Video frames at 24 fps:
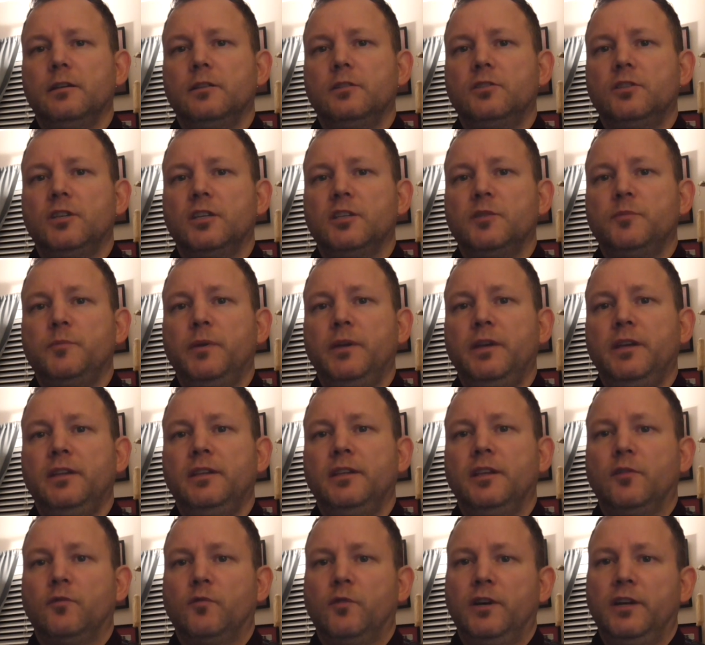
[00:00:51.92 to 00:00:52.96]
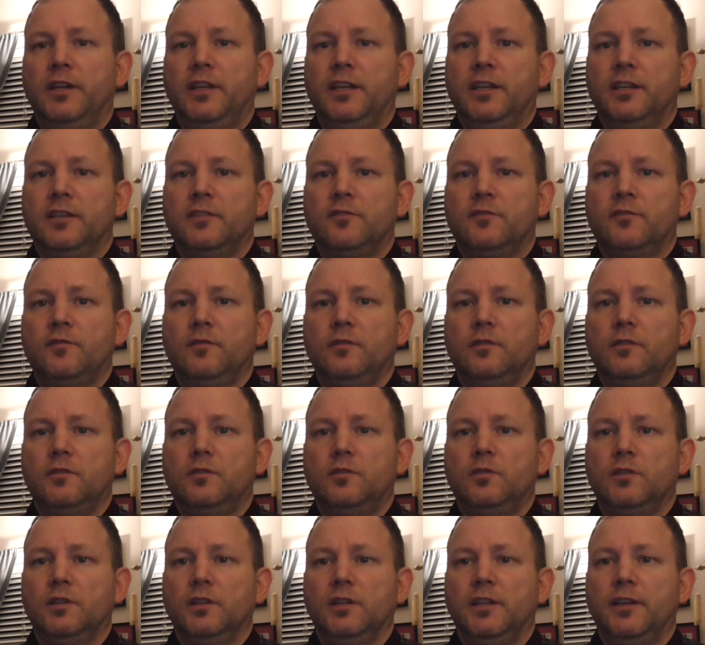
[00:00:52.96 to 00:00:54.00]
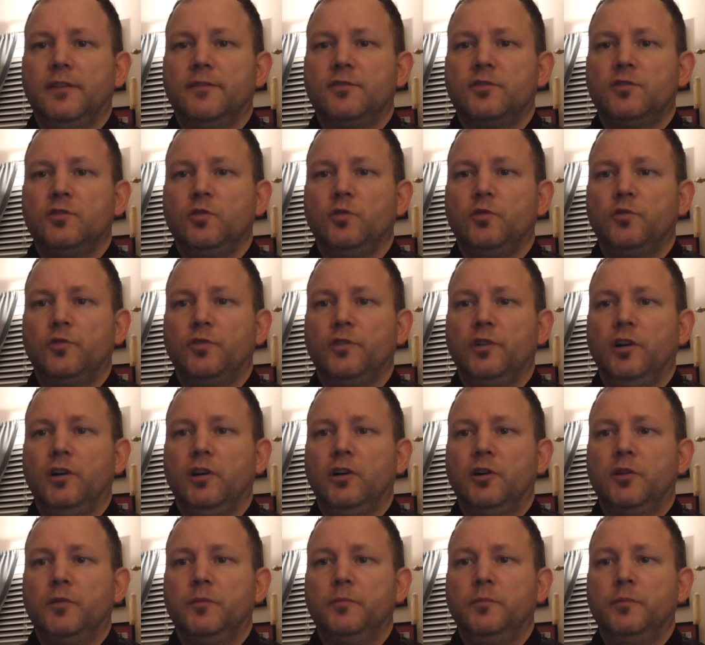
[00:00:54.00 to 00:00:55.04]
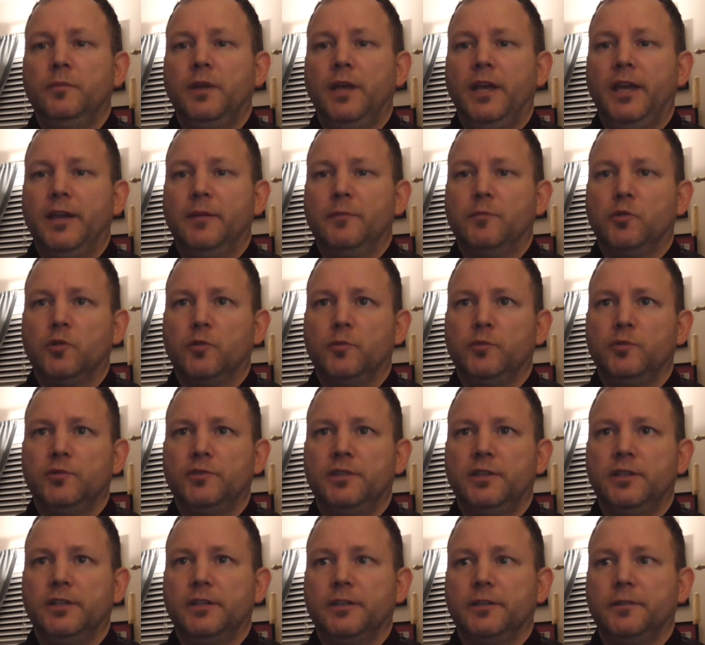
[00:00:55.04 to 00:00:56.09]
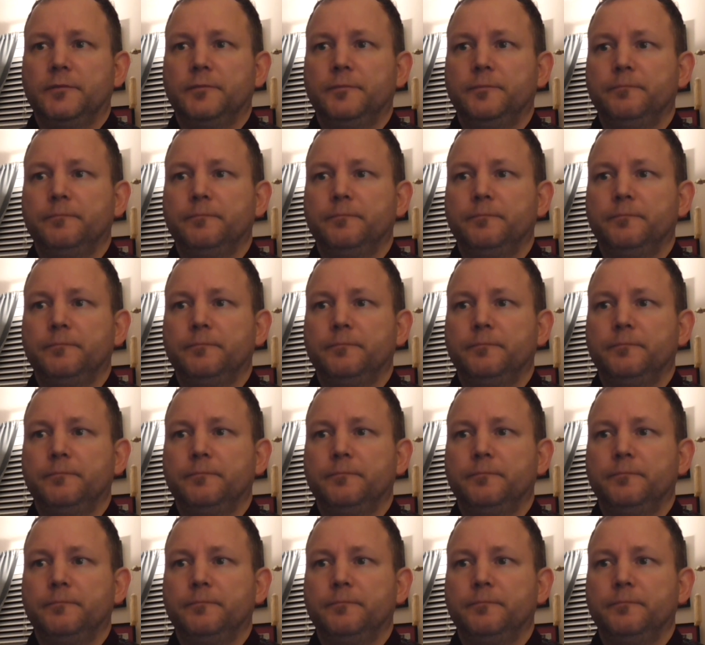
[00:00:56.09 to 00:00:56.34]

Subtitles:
chest pain that radiates to the left shoulder and arm, and purple tongue.